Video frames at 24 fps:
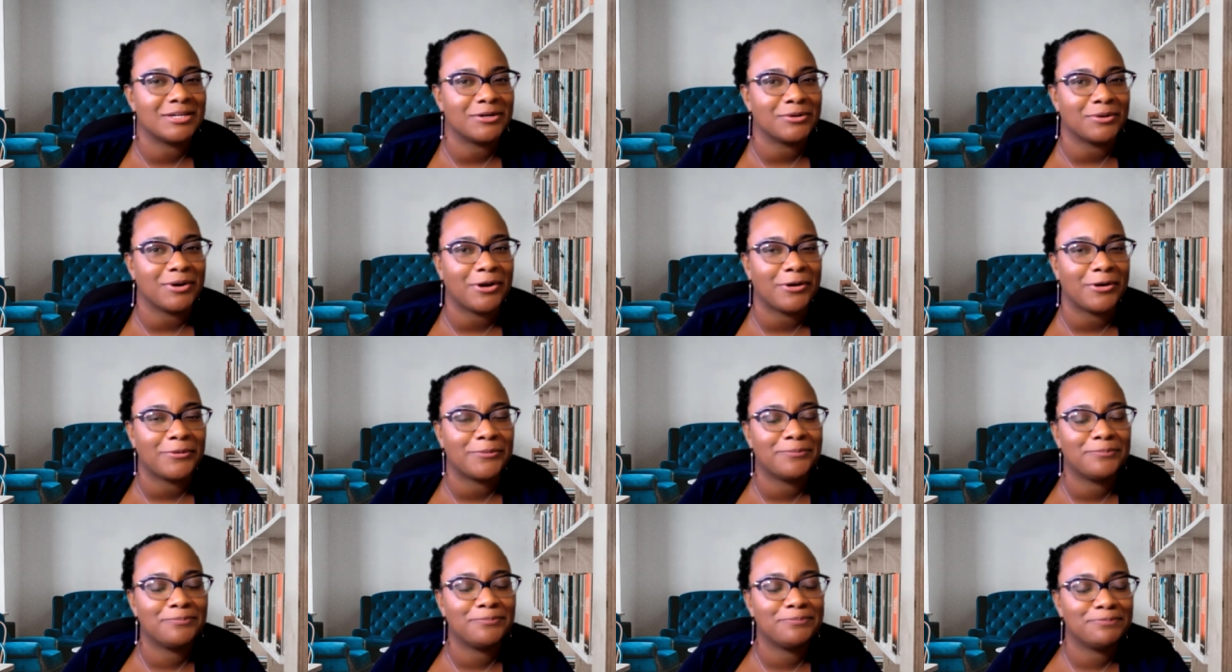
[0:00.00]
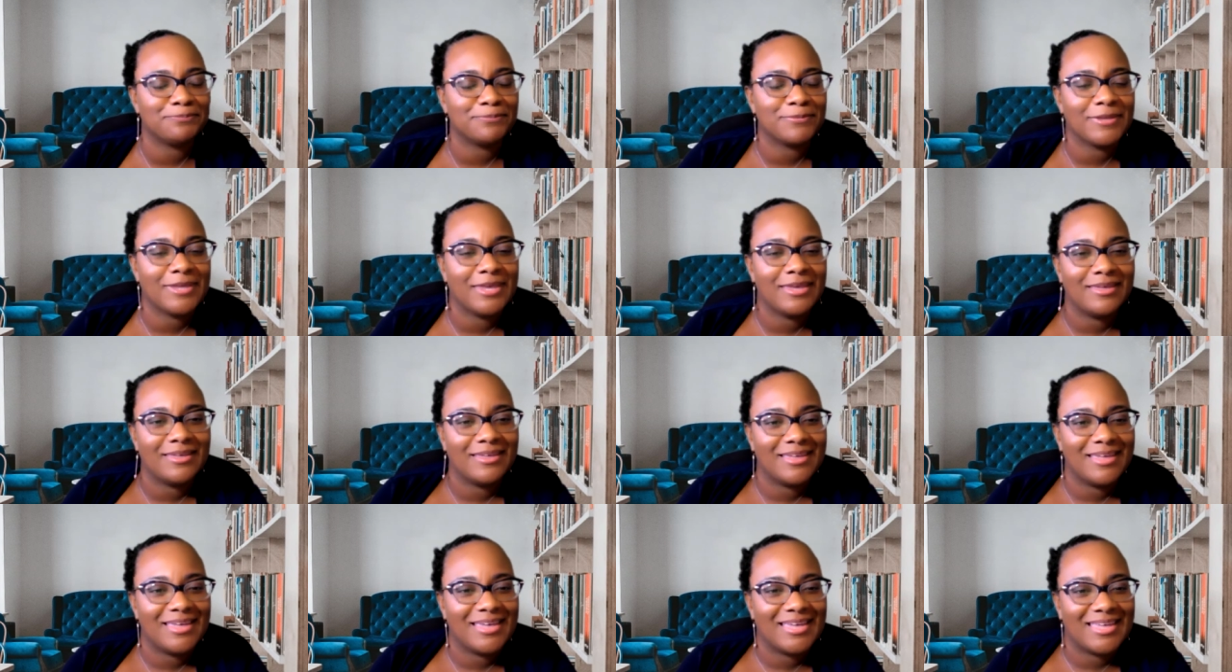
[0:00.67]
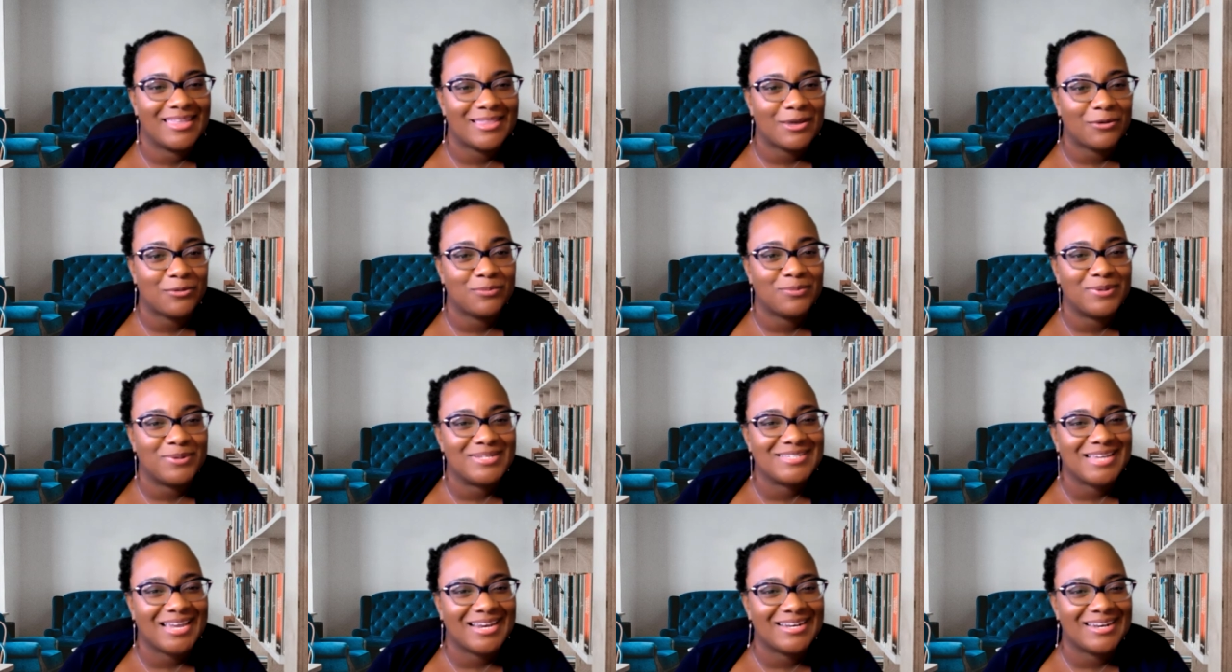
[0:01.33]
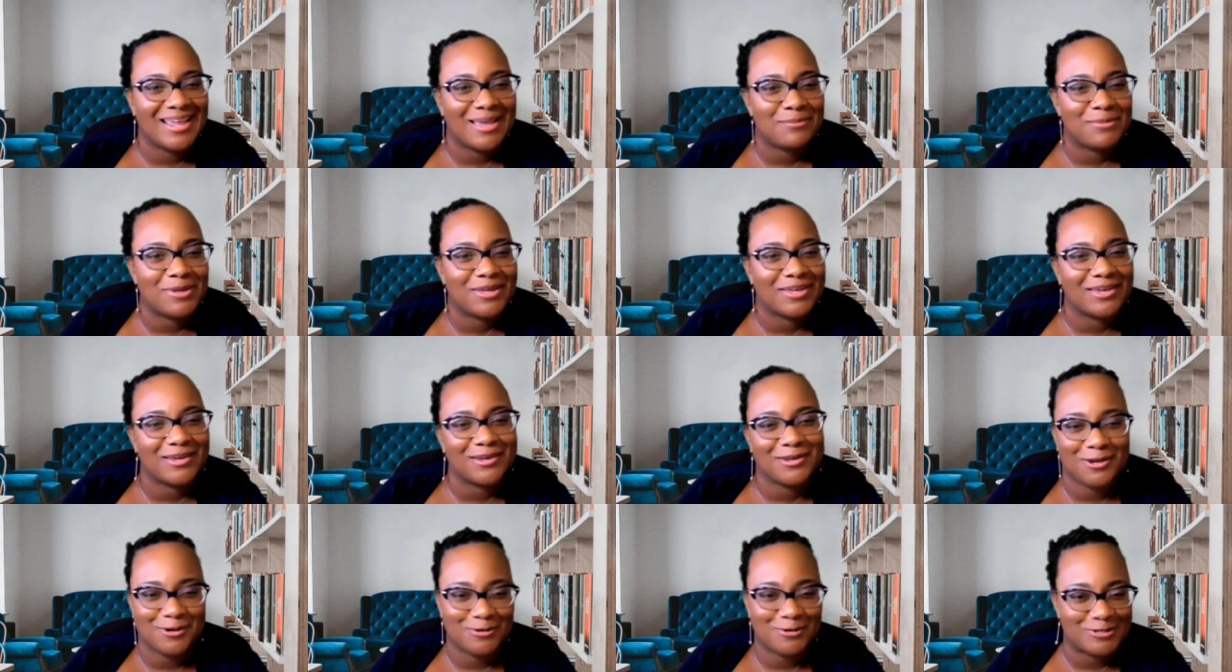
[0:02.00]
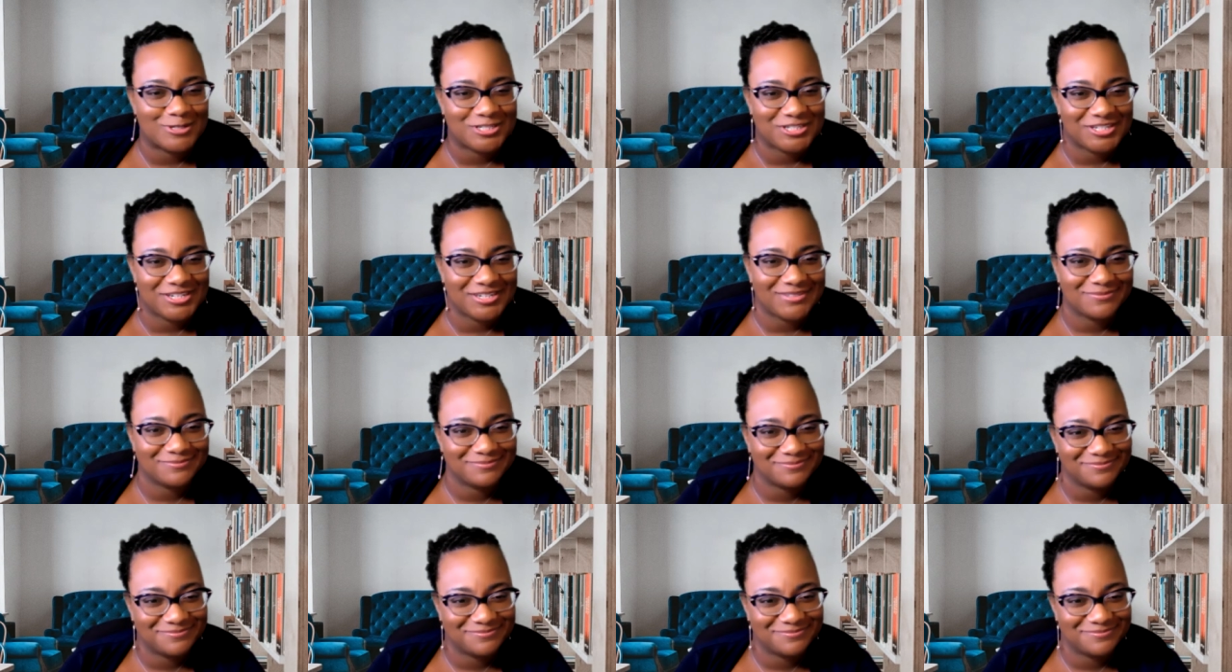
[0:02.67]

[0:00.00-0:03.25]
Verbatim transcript: And that will be Dynamic Coaching.